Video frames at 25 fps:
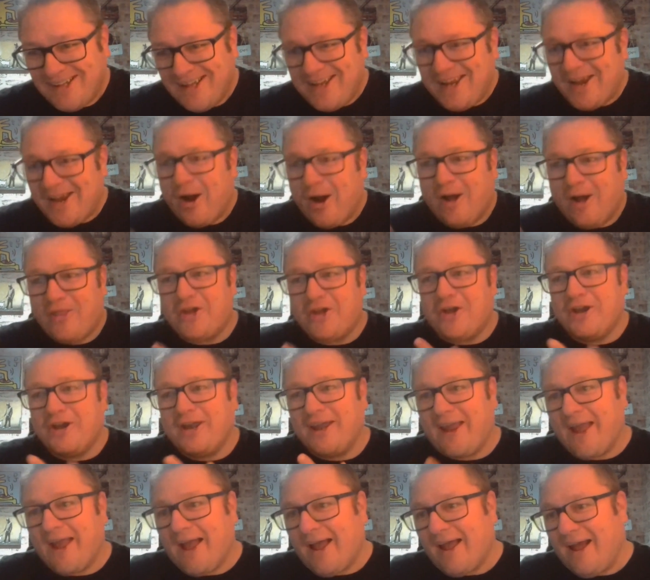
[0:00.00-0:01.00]
are they going
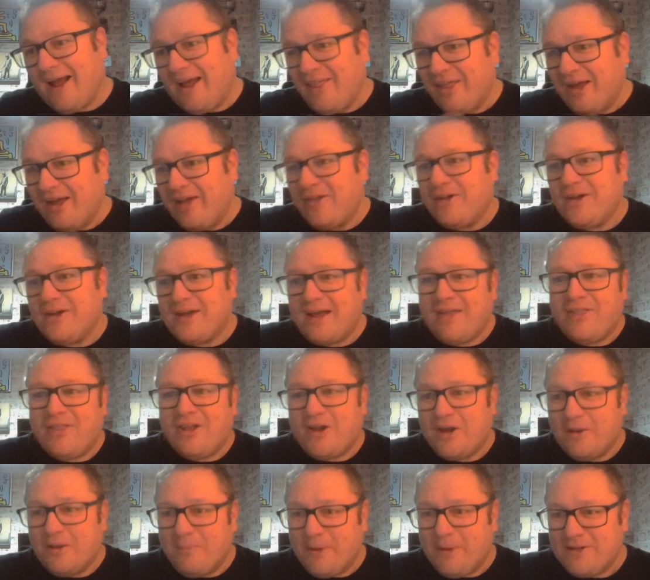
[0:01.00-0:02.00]

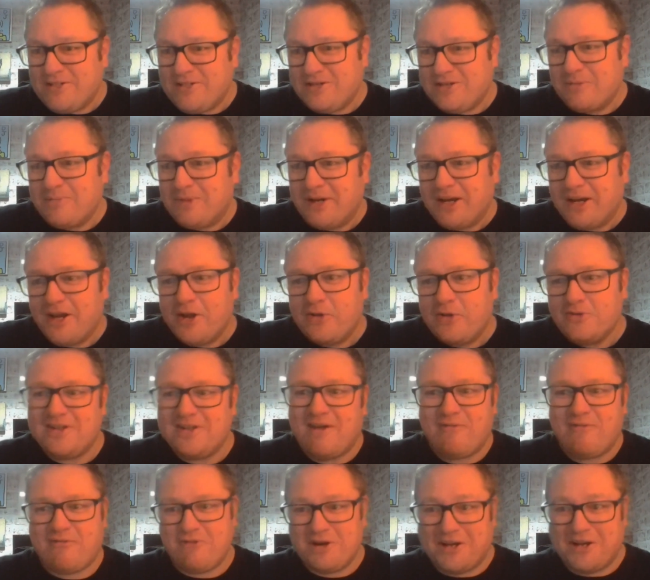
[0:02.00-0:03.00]
to be somebody who's
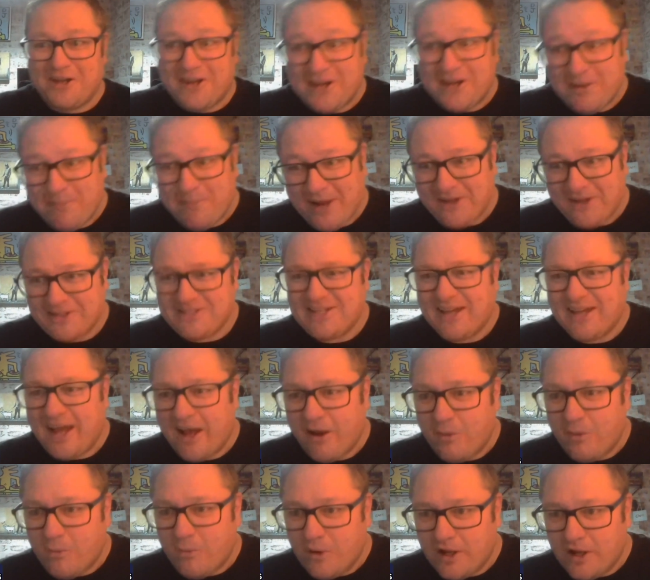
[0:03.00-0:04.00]
never really going to be able to get
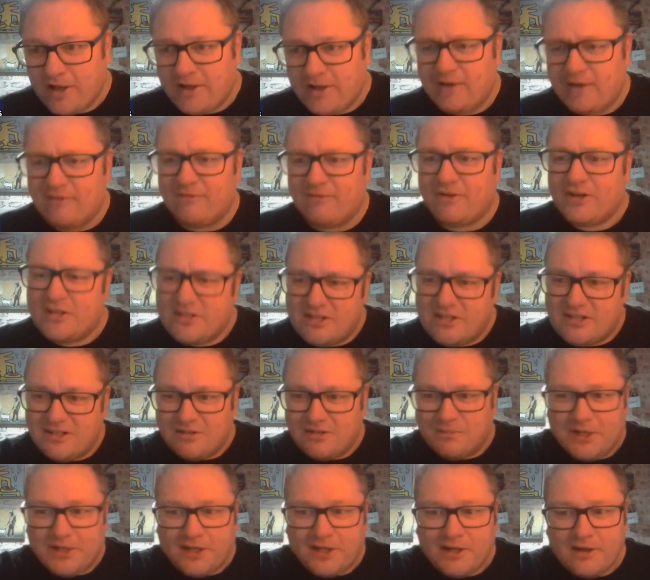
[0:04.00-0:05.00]
a word in, versus
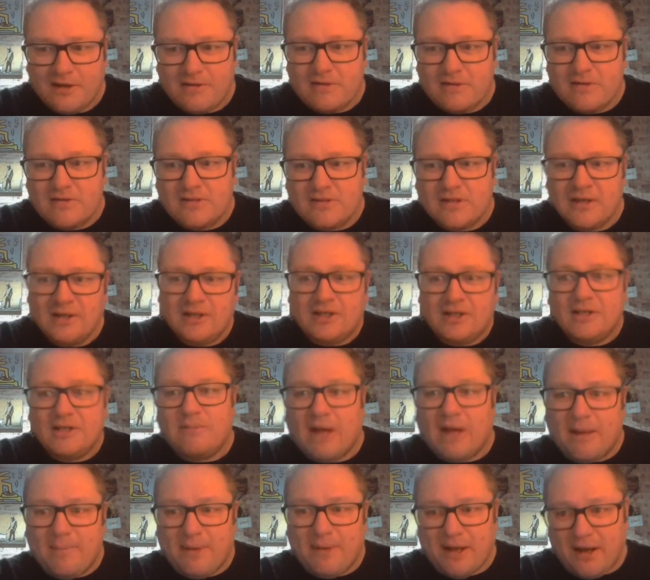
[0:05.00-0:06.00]
somebody who's
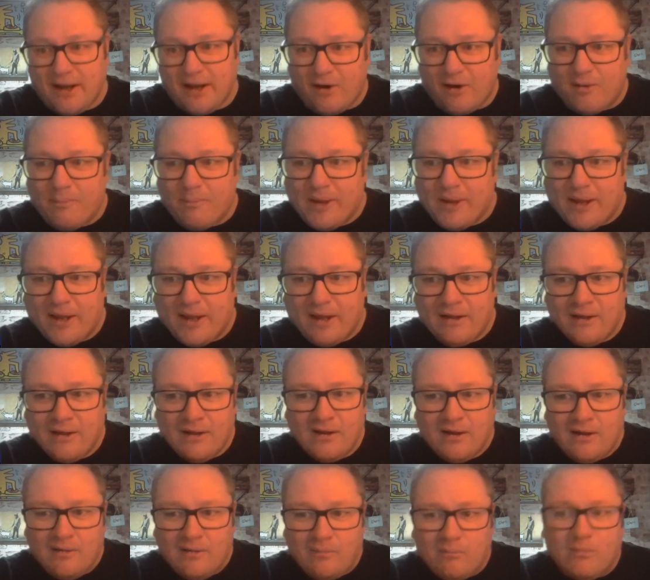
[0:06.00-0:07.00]
maybe a little bit
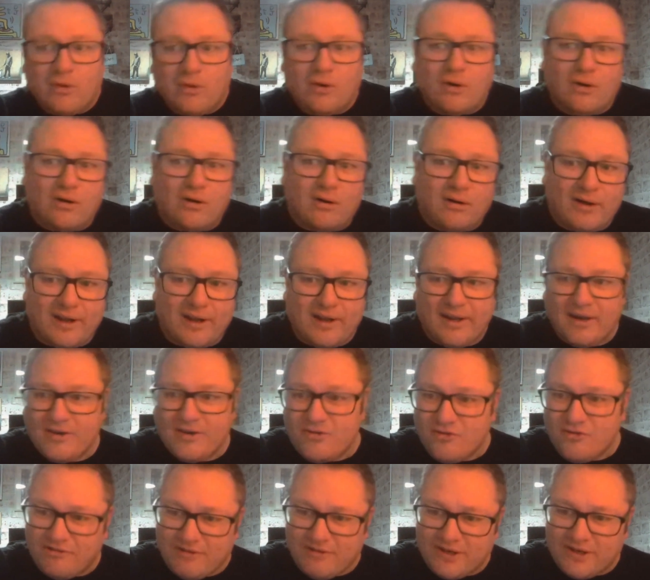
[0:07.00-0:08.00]
more
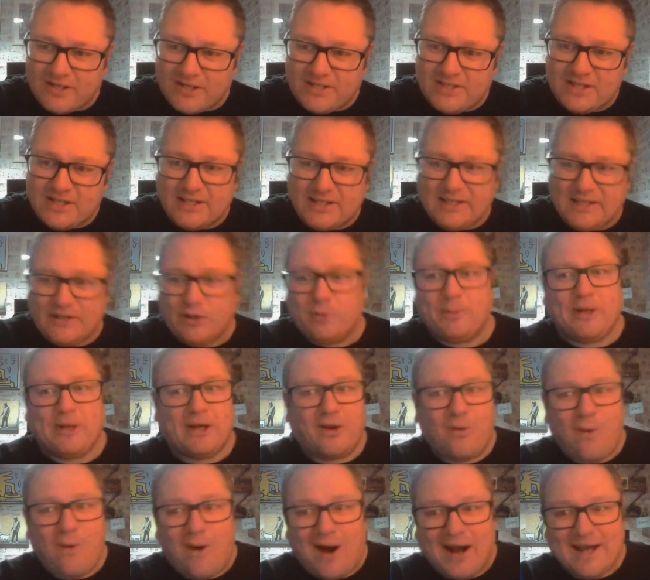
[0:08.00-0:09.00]
introverted, a little bit
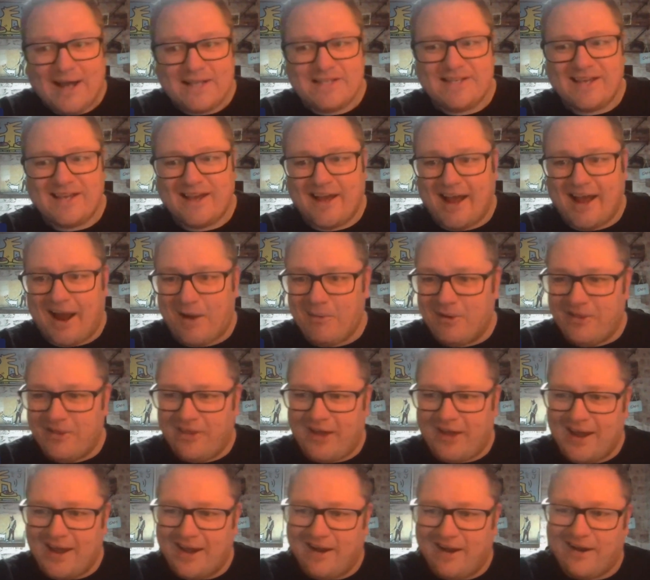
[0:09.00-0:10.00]
quieter? How are
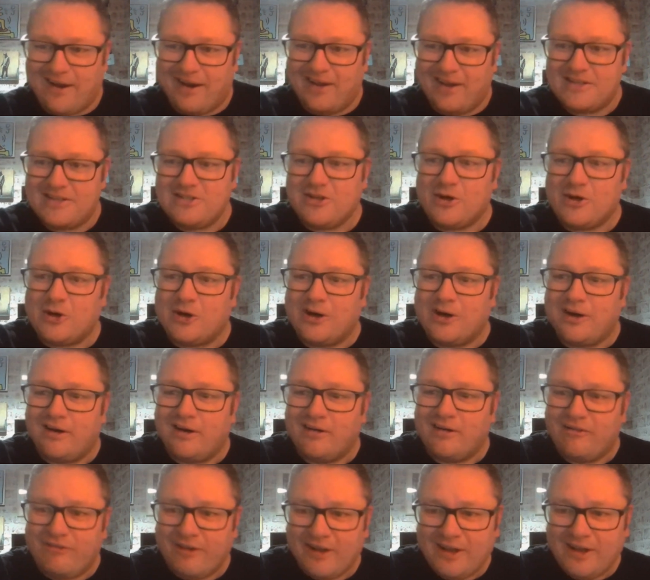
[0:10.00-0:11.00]
they going to sort of